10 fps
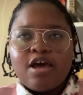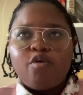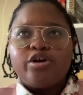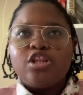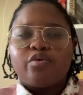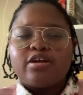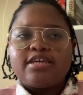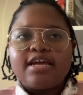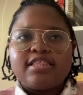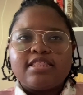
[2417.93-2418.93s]
when they were
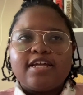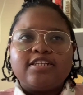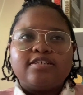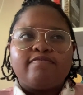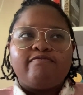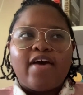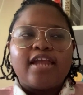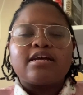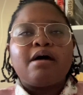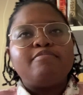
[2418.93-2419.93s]
kids, and then
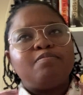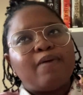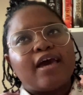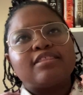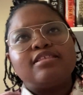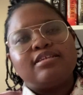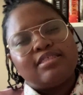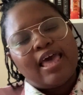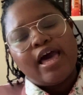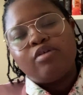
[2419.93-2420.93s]
Van comes back to the
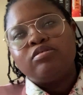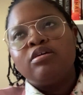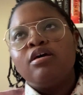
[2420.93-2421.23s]
town